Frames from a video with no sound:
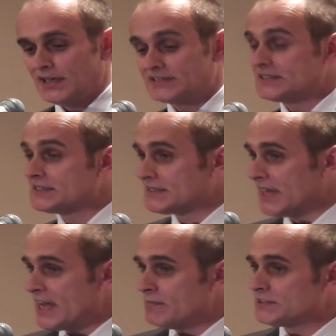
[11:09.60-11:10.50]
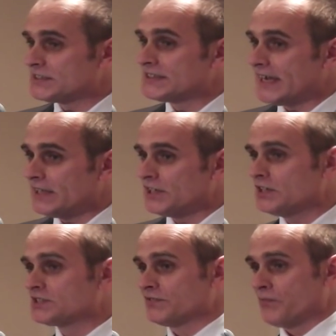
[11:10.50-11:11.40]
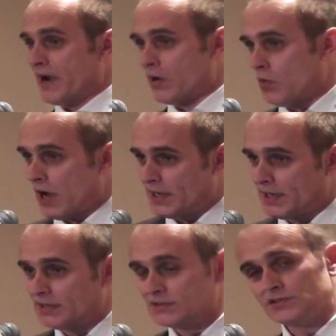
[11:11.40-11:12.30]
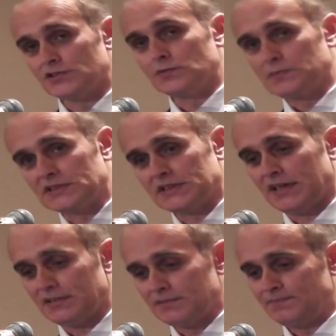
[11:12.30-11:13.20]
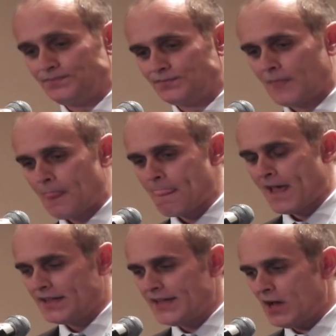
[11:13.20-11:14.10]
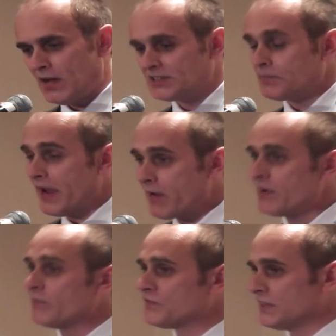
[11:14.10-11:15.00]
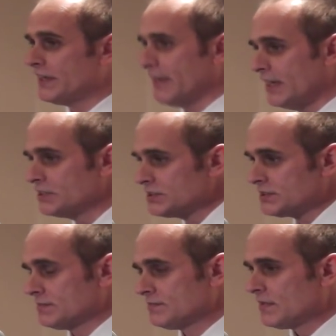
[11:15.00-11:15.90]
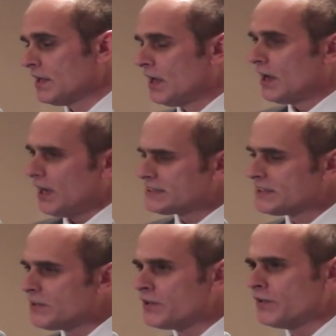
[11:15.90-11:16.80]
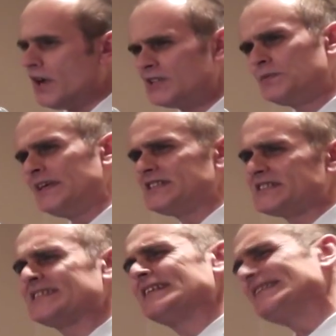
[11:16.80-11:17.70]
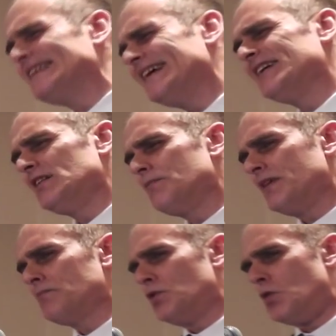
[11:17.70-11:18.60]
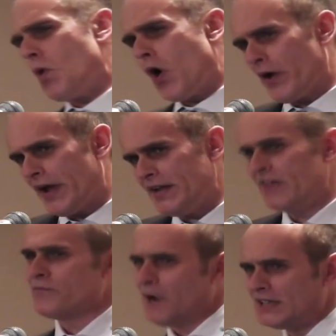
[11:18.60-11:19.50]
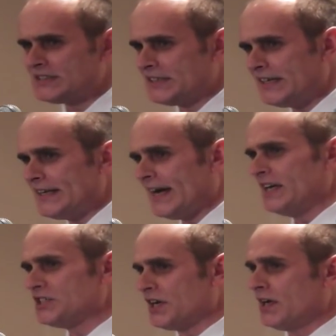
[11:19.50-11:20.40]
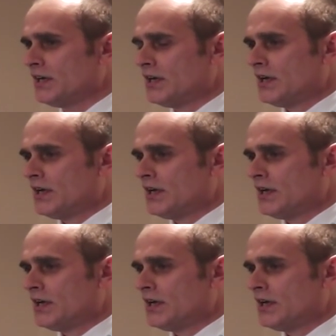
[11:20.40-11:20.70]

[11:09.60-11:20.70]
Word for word: It's the same as the daily use of marijuana, two percent. Now, as a parent of teenagers, I tell you, I'd be just a little bit more worried if my teenager